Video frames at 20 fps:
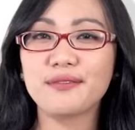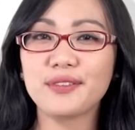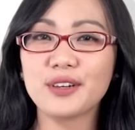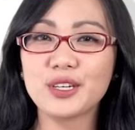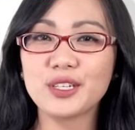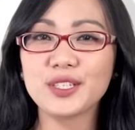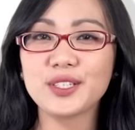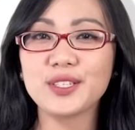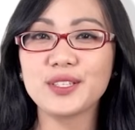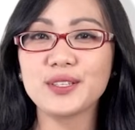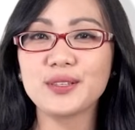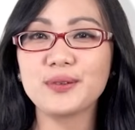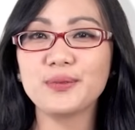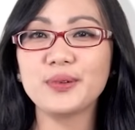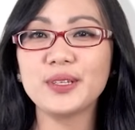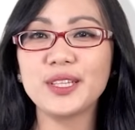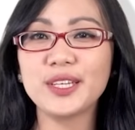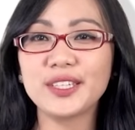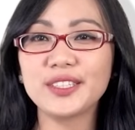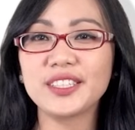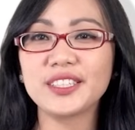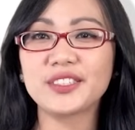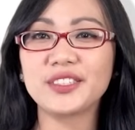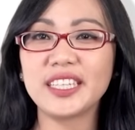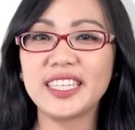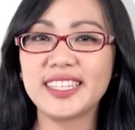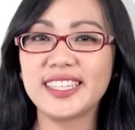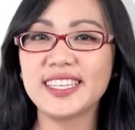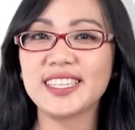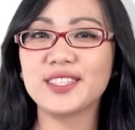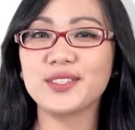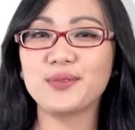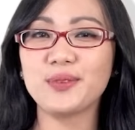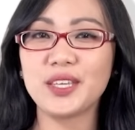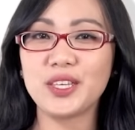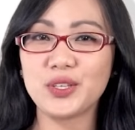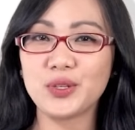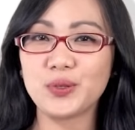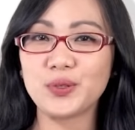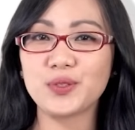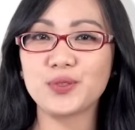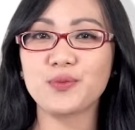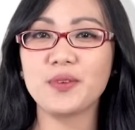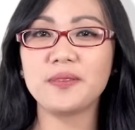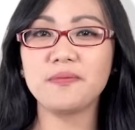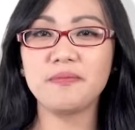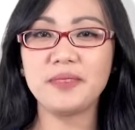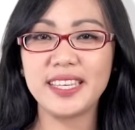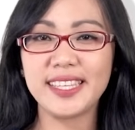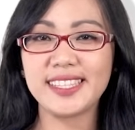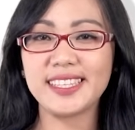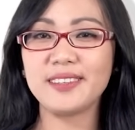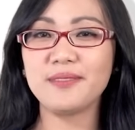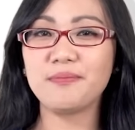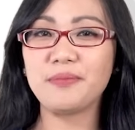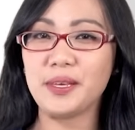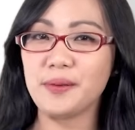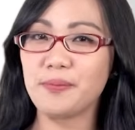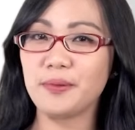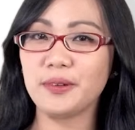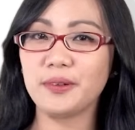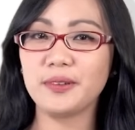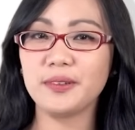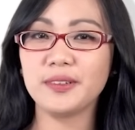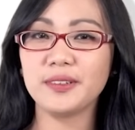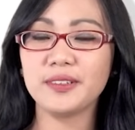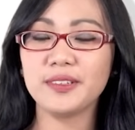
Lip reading: First, we'll learn the greetings we use when meeting people.